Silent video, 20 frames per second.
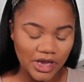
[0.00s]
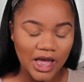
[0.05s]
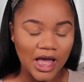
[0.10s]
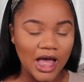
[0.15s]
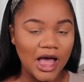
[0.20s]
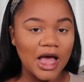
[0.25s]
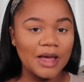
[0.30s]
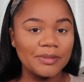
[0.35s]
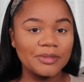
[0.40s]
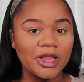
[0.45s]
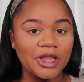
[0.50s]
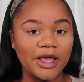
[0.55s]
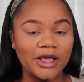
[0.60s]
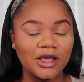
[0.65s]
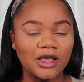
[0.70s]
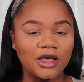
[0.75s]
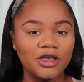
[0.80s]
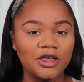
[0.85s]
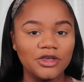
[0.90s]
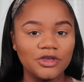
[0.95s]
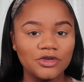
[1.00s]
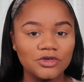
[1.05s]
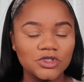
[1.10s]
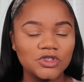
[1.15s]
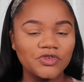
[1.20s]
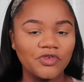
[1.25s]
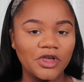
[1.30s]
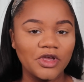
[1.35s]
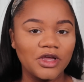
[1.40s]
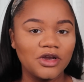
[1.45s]
I'm like a huge
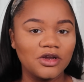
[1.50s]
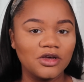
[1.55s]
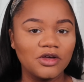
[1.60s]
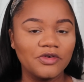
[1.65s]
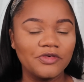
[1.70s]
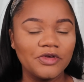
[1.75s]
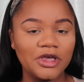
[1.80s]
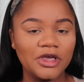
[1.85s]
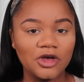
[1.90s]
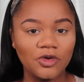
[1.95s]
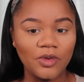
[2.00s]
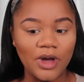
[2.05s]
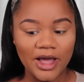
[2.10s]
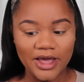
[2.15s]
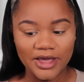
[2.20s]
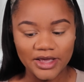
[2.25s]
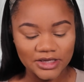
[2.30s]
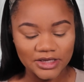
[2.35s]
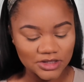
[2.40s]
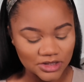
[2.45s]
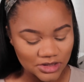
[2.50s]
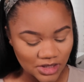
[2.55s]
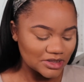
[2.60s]
fan of LYS.